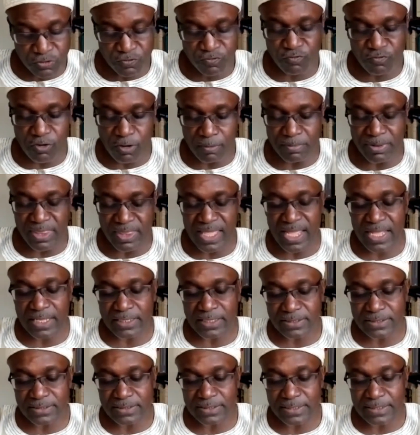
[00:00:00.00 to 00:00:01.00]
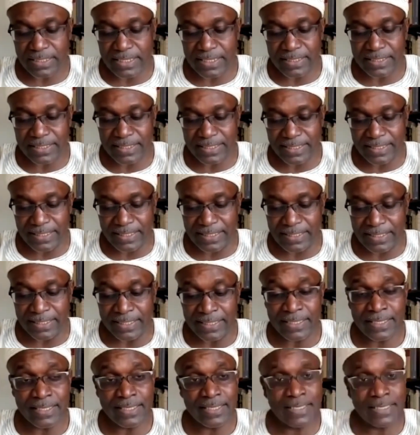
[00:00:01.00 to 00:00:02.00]
from that the
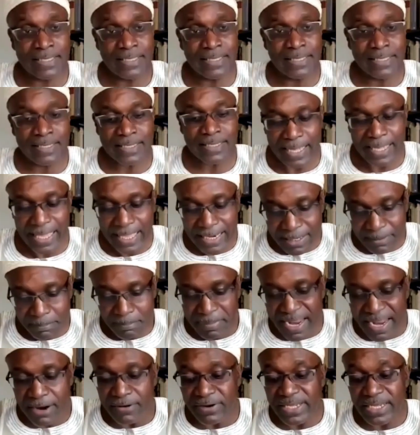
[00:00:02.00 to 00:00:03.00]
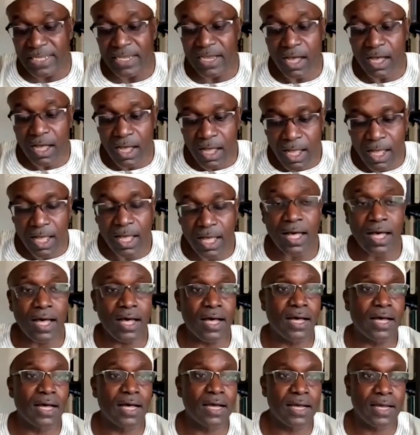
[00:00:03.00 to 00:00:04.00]
Kalabari
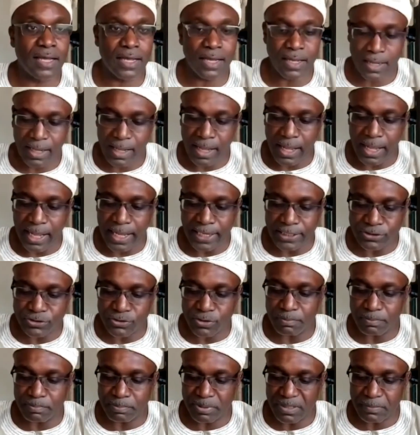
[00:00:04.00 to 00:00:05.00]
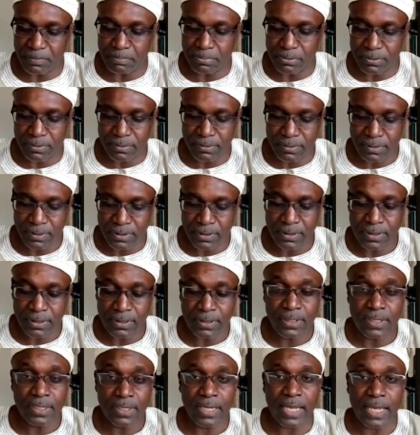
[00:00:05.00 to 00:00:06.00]
are eyes on people,
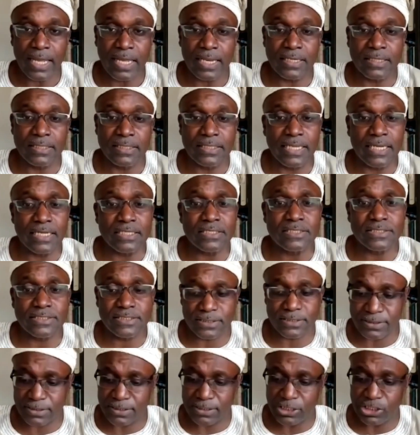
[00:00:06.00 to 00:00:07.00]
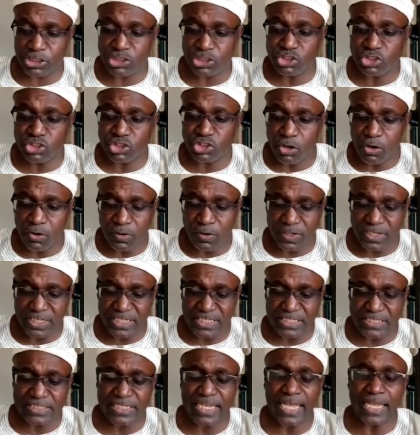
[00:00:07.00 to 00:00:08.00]
and that Ijo
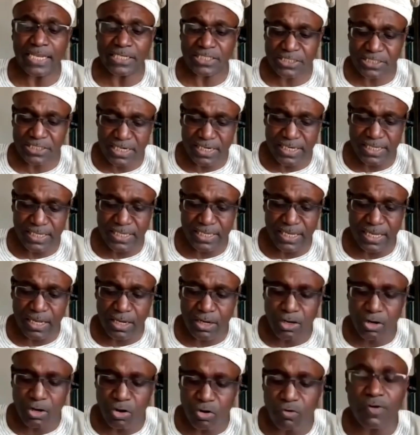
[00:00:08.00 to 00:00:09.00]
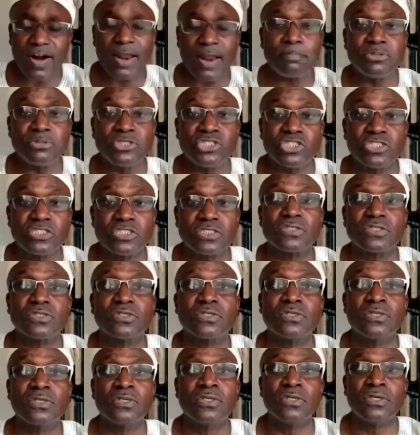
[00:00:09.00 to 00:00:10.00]
is actually a corruption
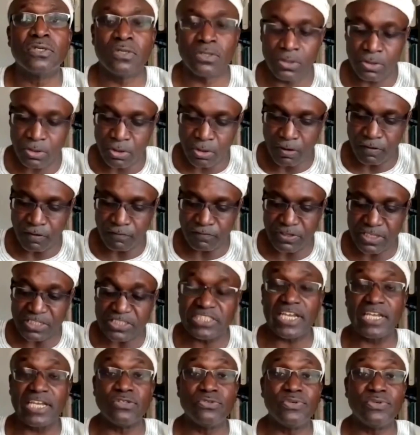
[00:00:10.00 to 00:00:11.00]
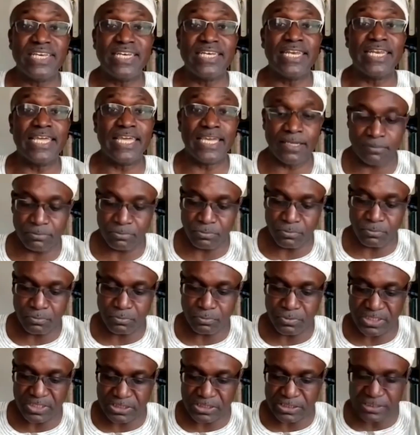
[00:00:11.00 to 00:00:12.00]
of the genuine name,
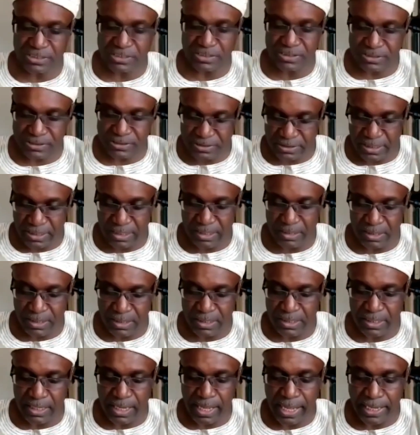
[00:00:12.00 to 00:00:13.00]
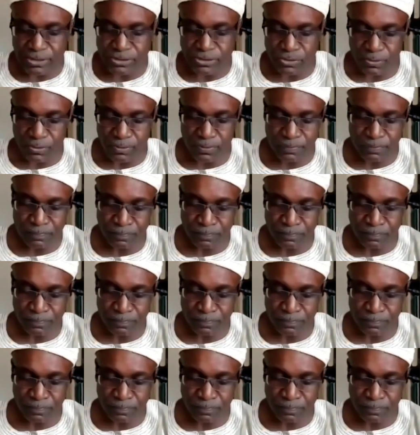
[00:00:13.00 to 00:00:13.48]
which is eyes on.